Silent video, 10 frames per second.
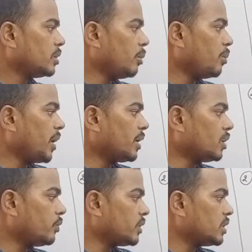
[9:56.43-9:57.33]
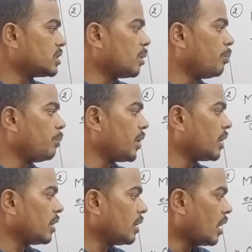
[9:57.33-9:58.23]
the metals which is the
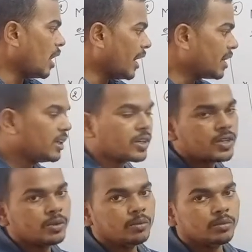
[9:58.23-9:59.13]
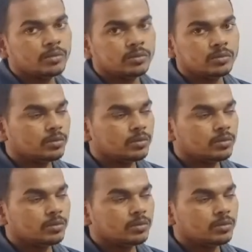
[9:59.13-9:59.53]
very high reactive